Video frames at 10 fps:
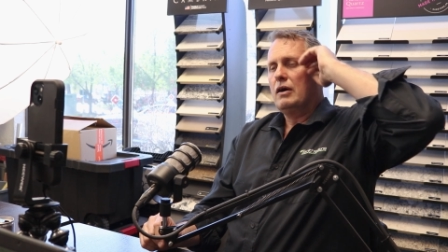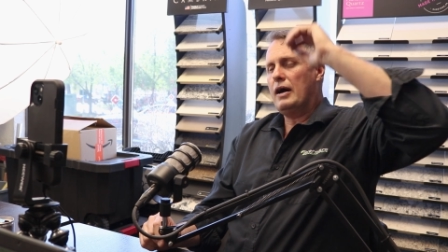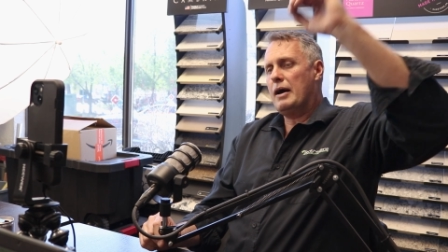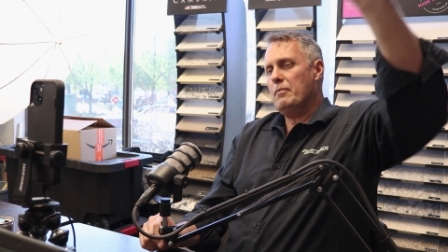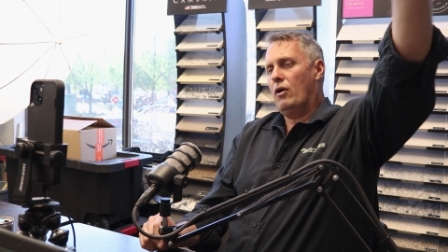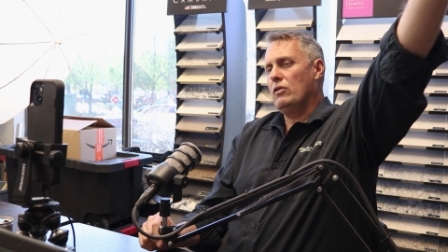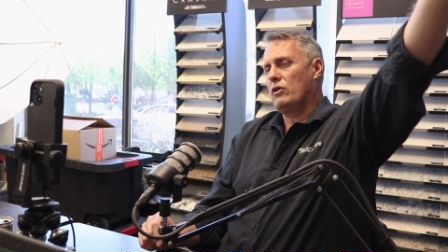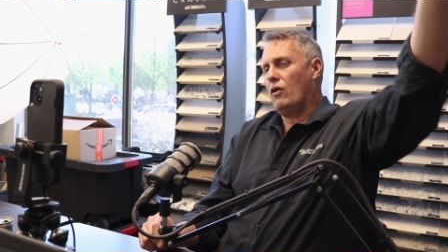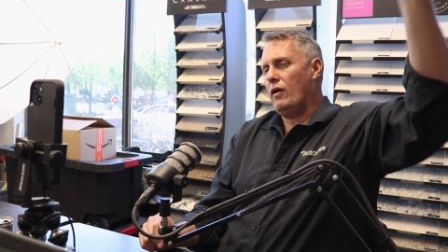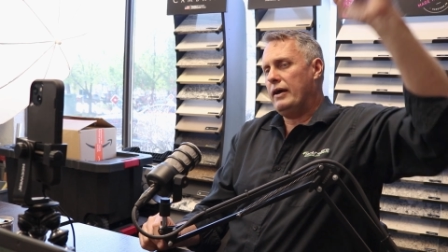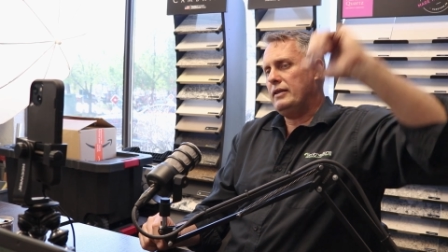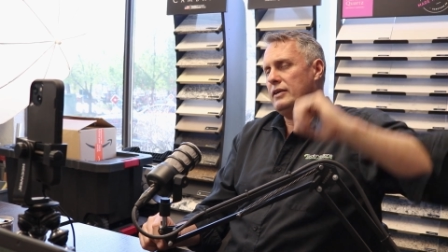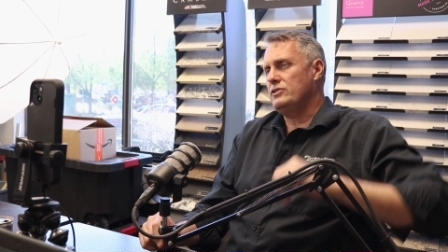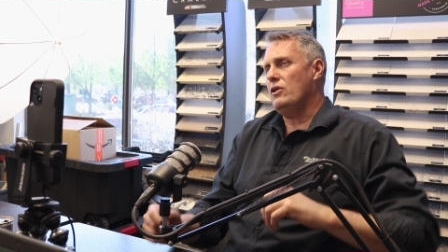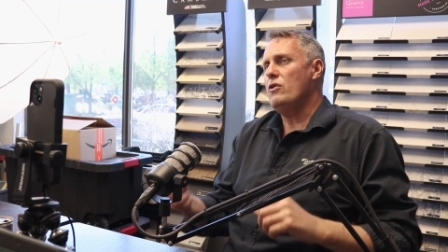Um, look, I
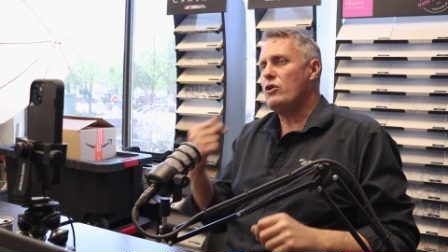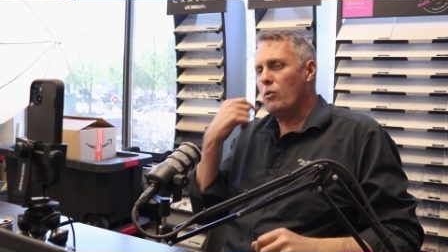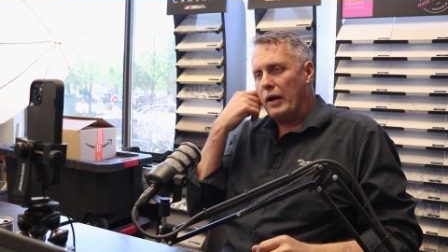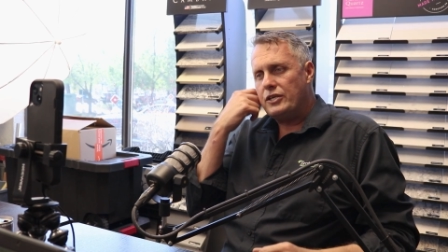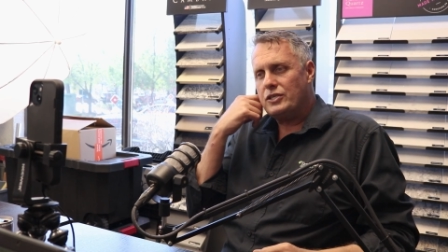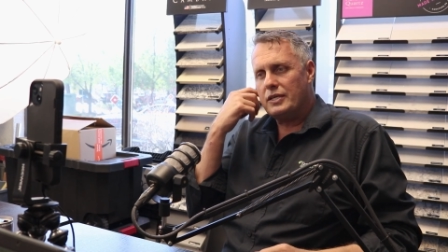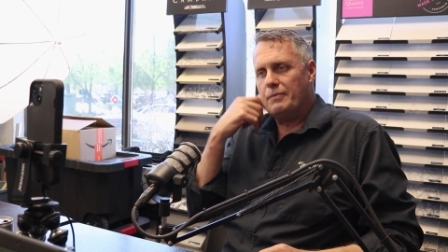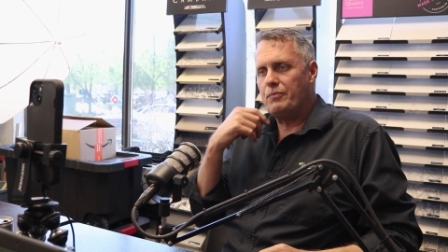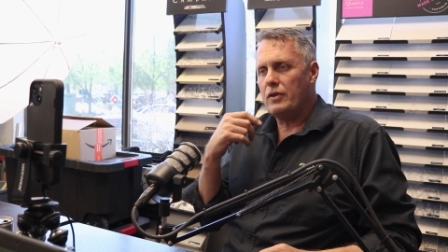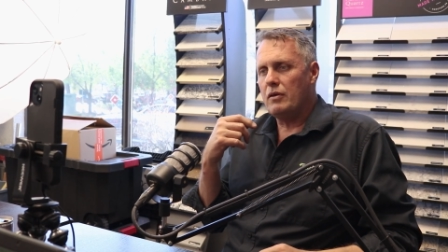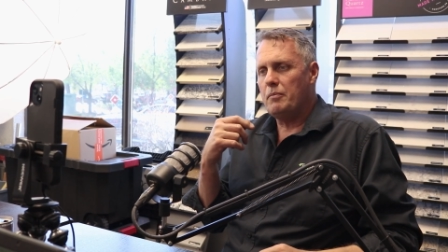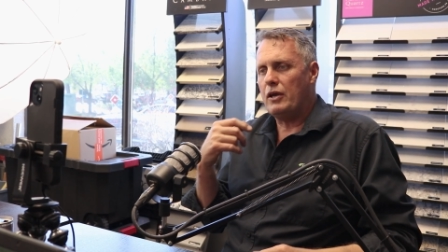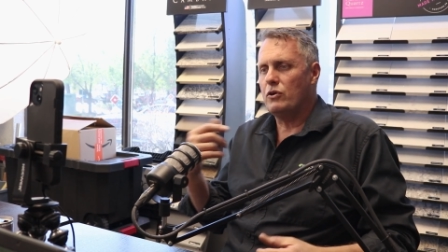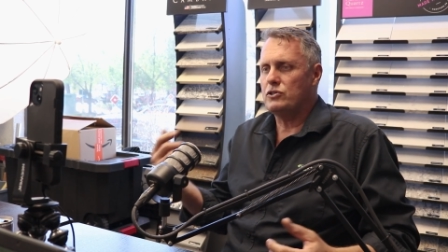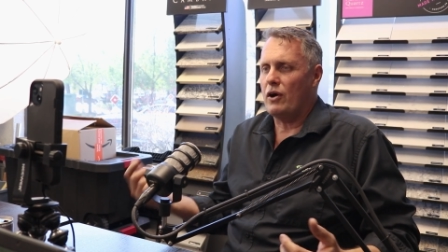there's no question
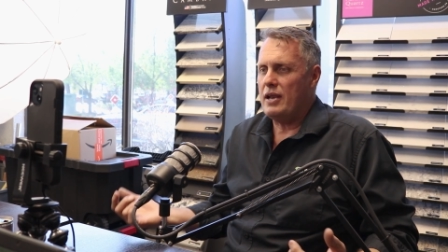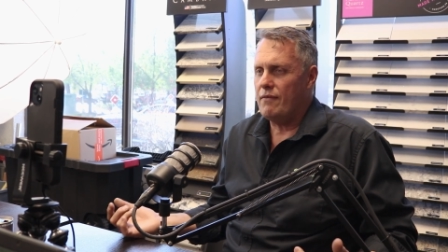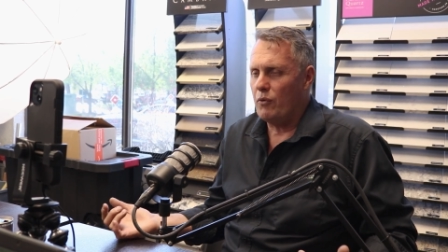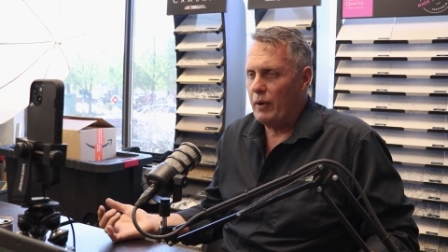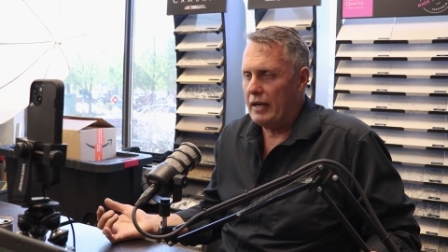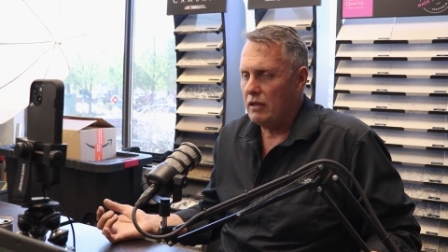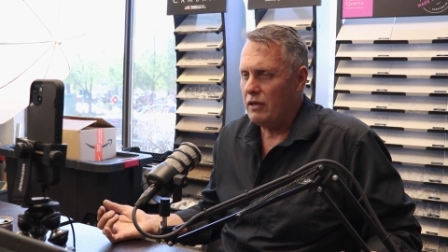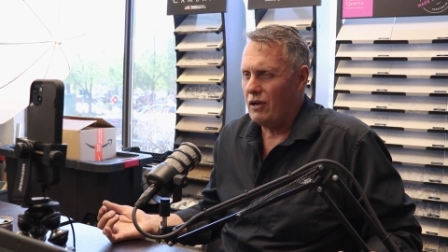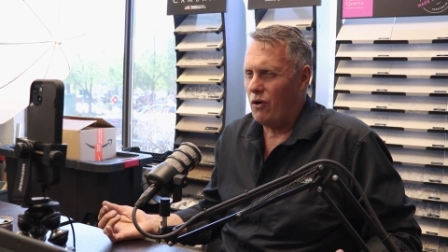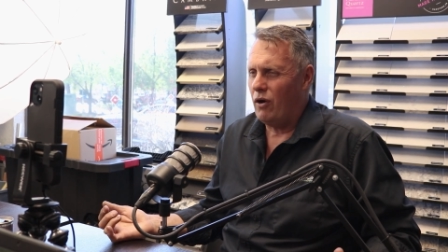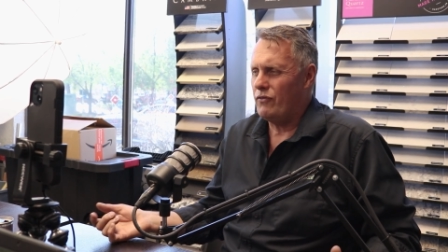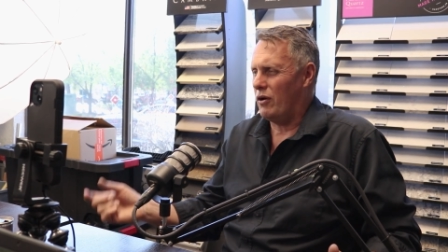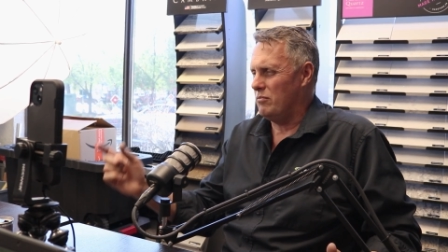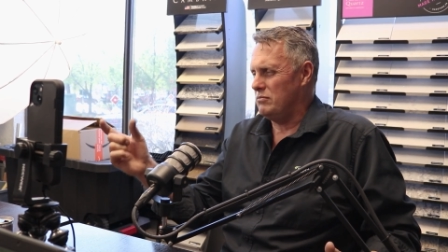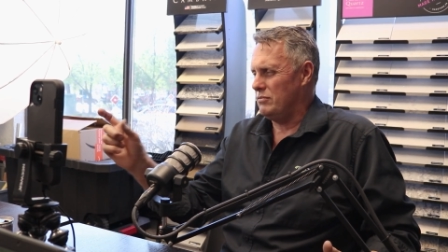because I never went. You know, I've
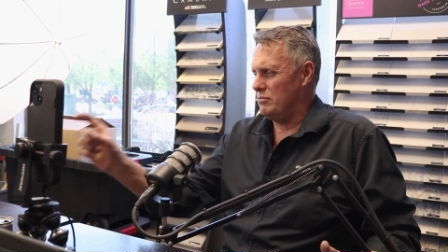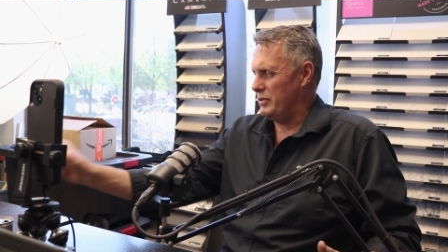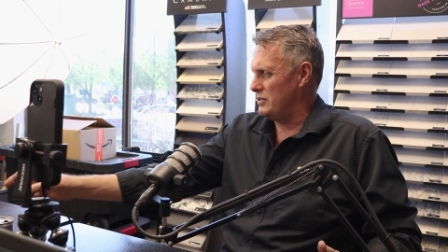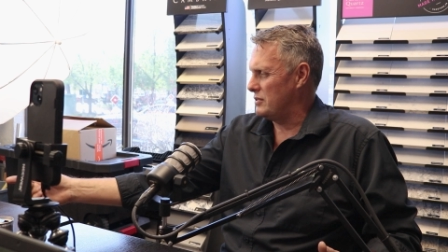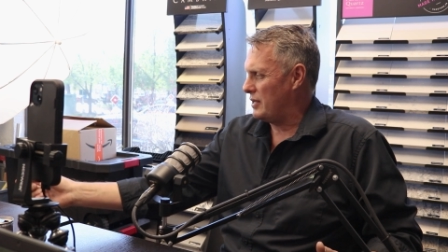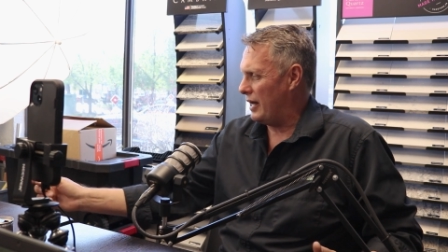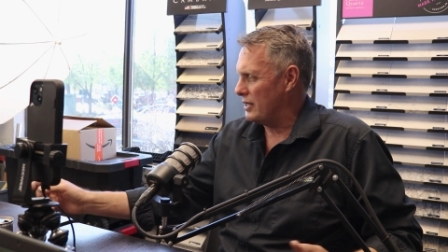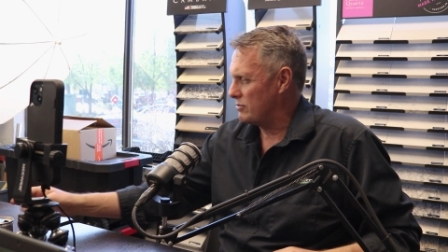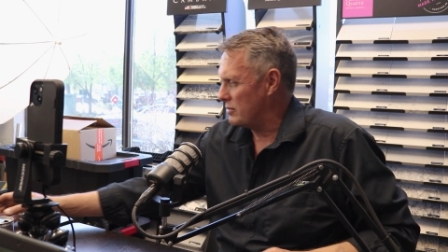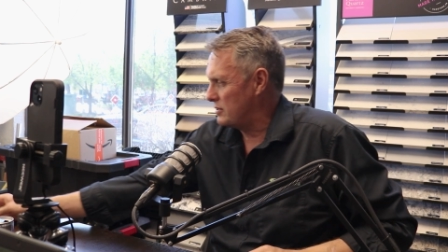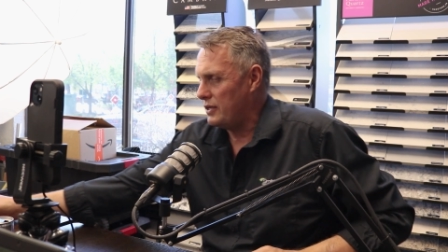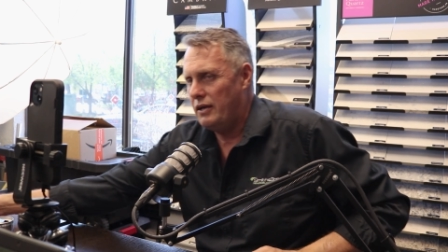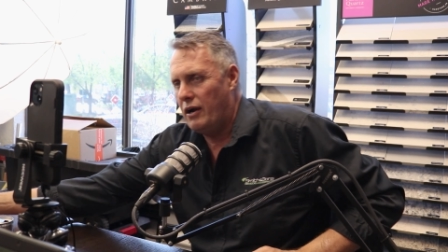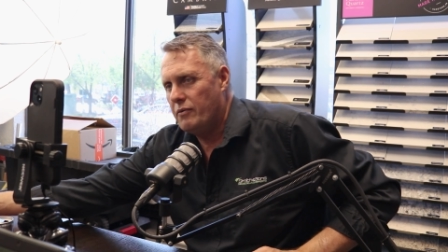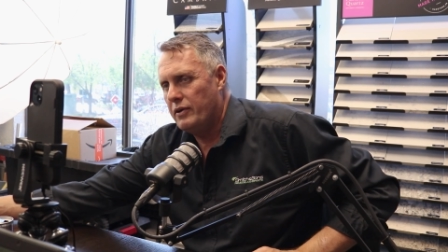got business cards with
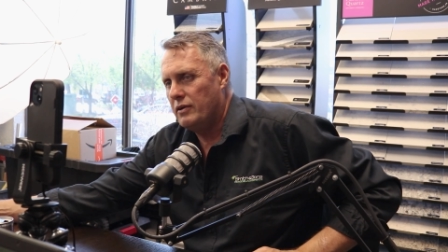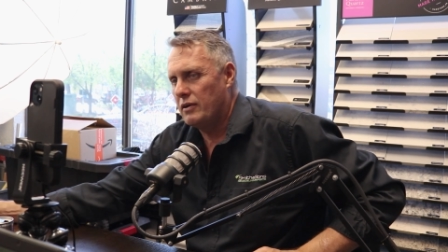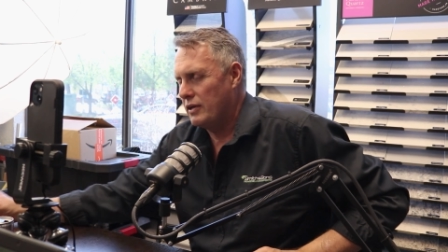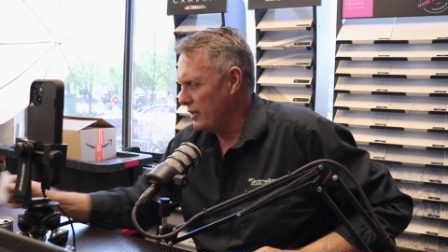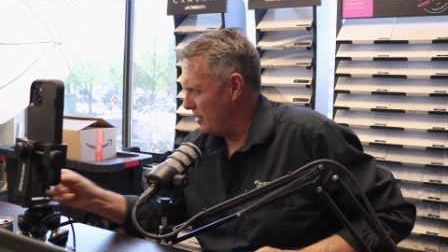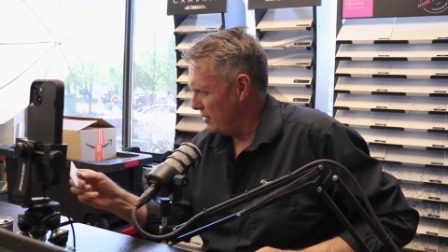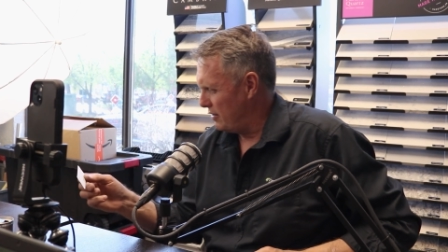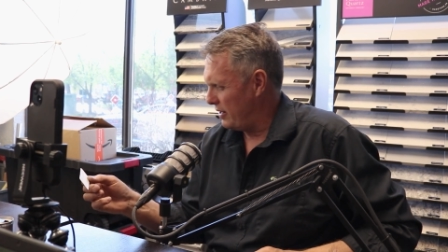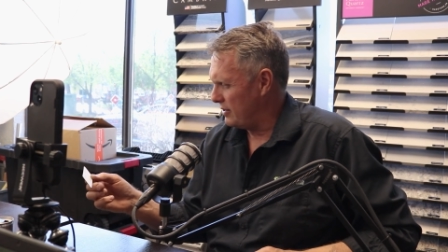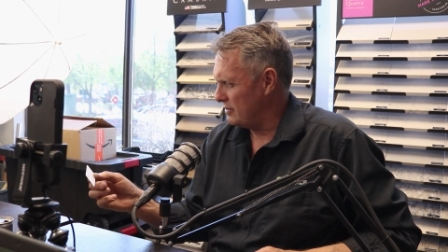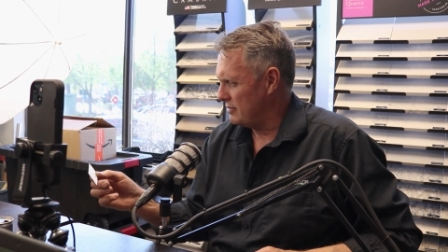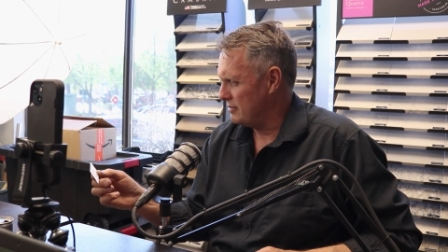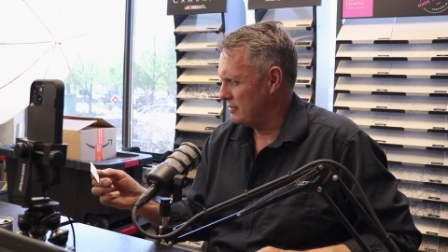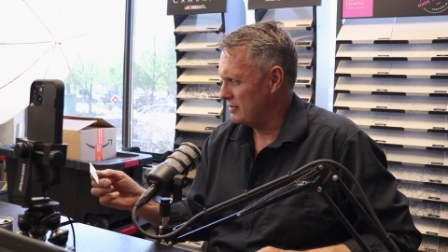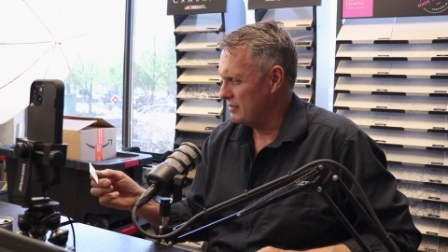CEO written on it. You know, like
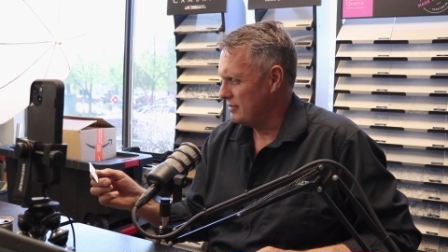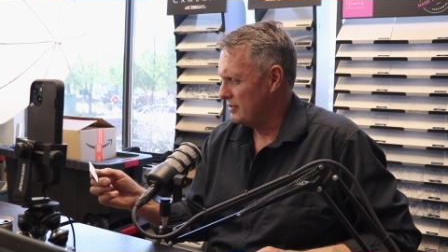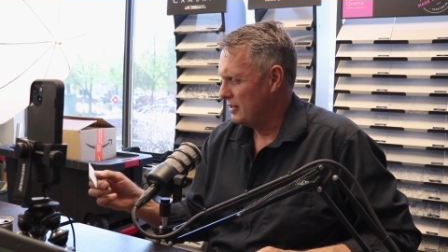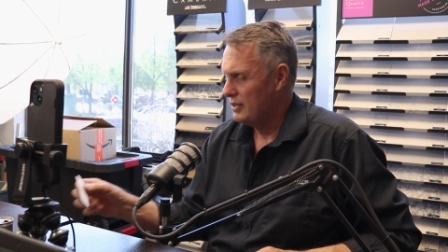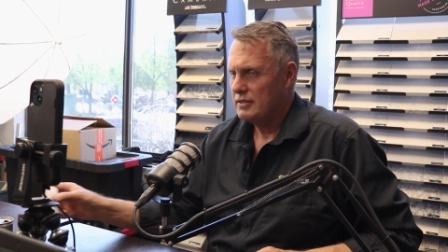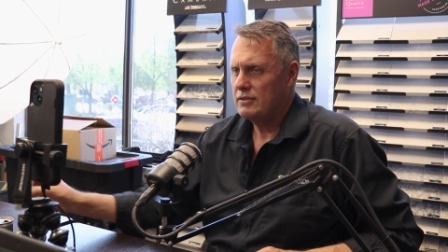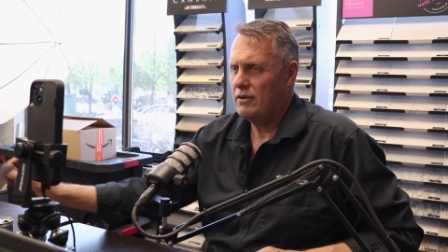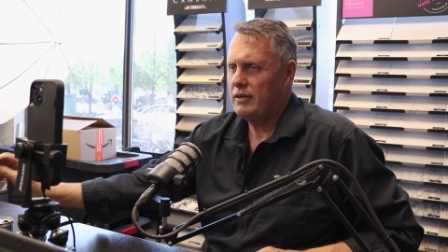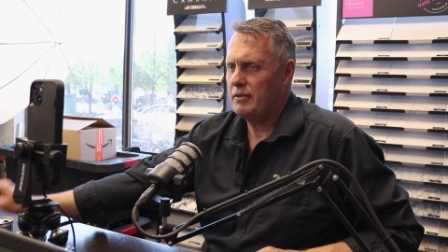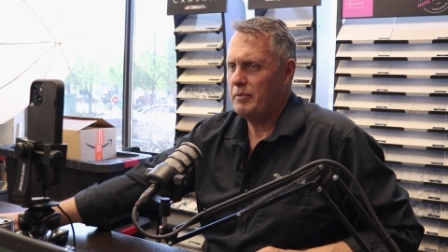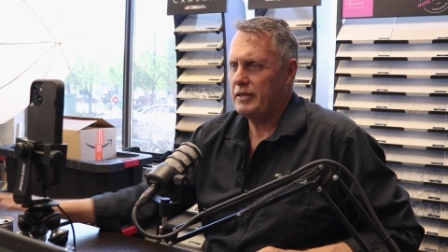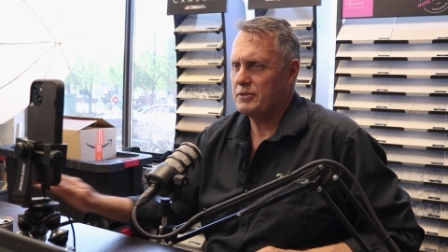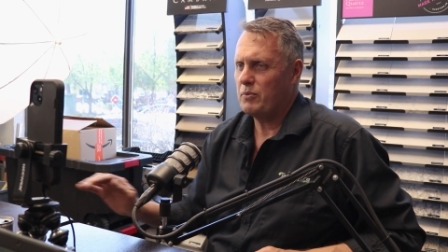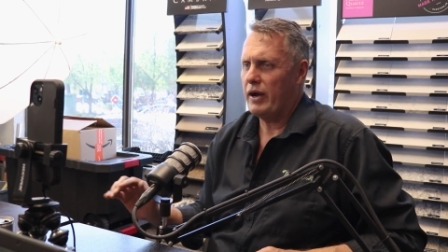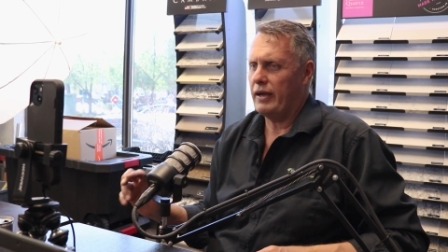it's kind of the
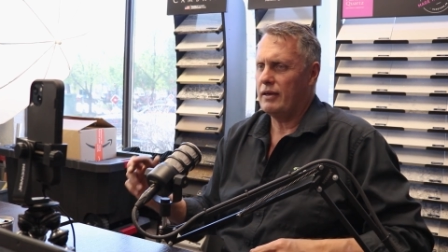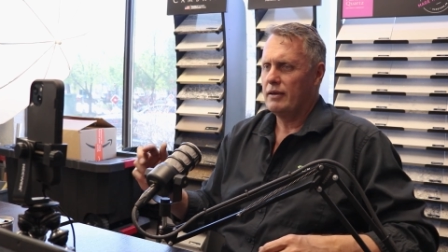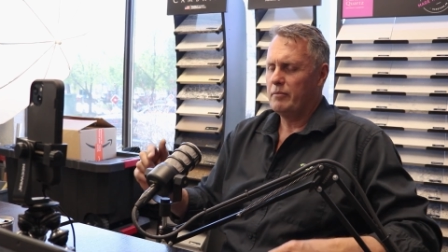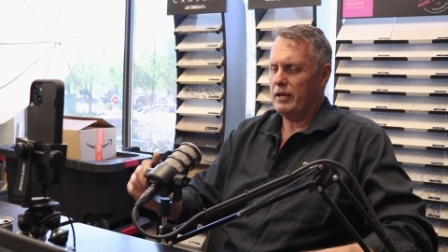biggest wank.